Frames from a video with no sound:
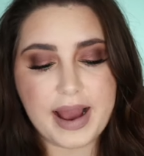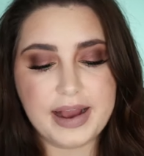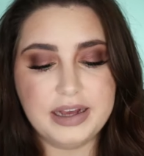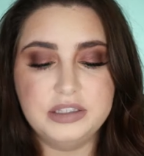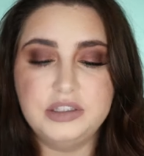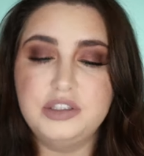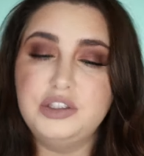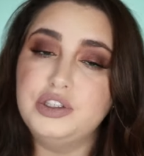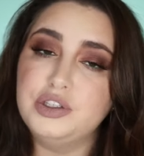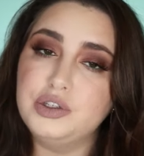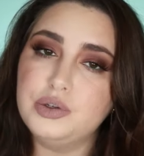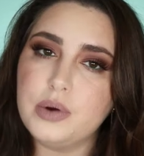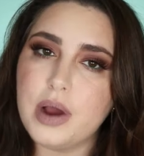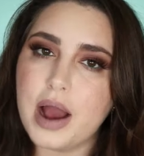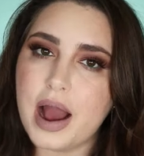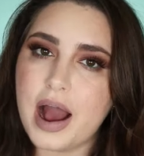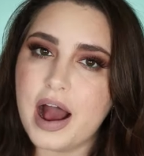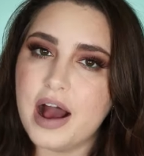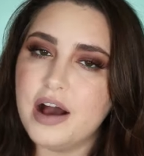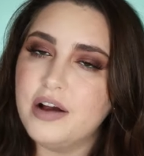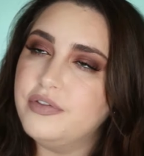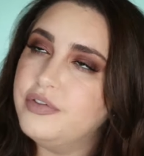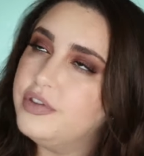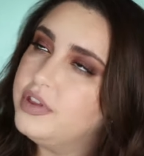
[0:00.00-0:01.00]
I do
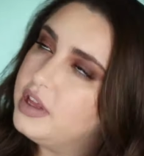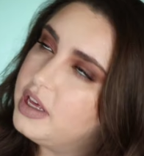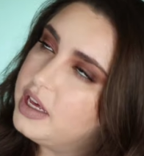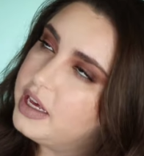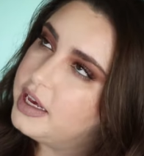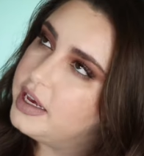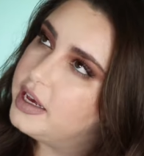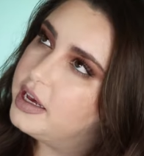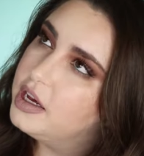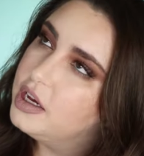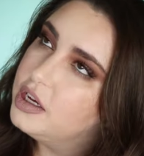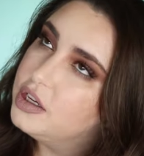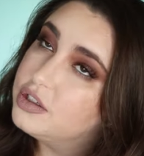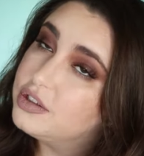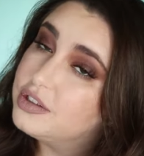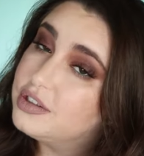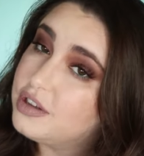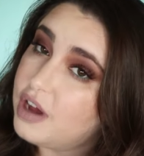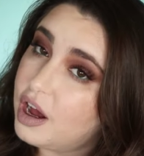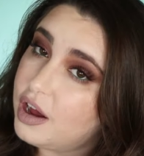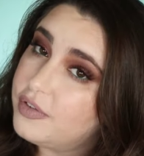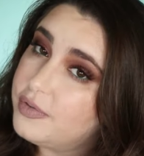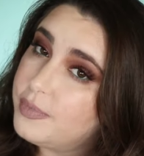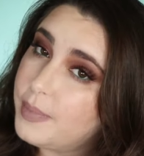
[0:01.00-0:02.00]
have the
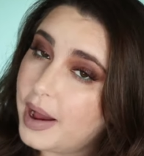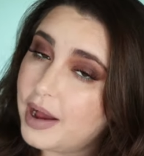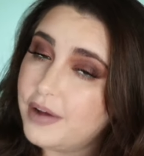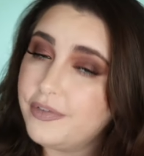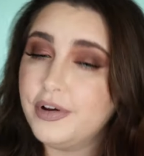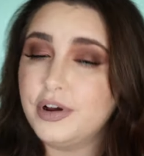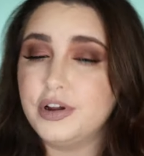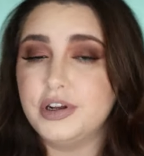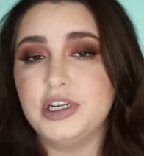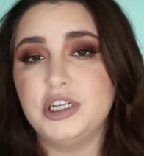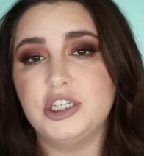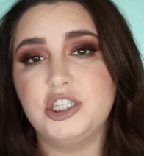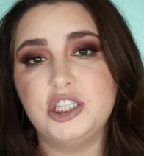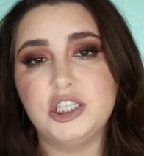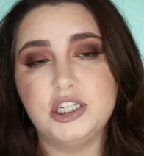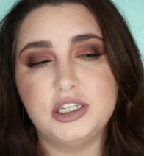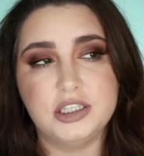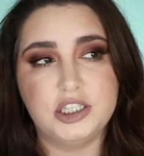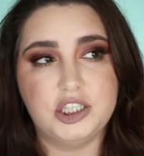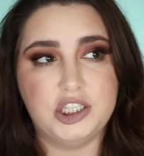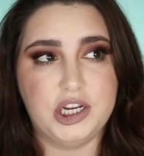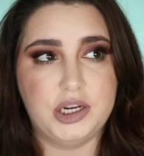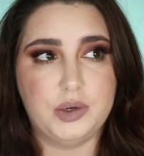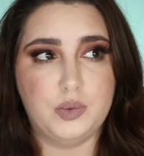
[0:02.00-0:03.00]
Soft Matte Foundation
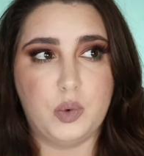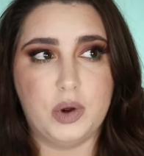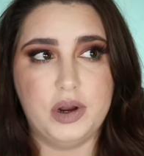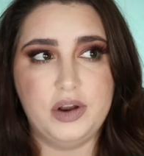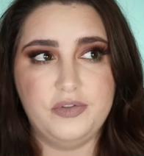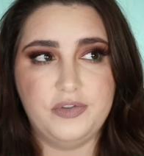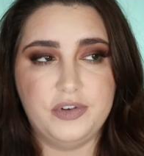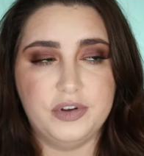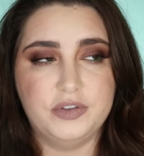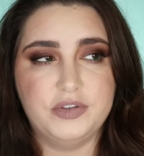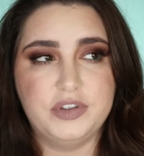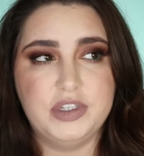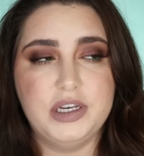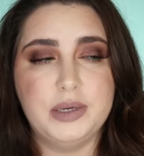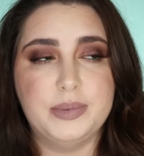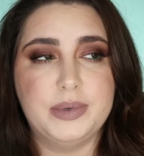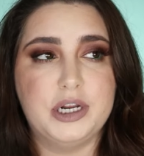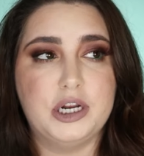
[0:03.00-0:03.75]
in the shade one fifty,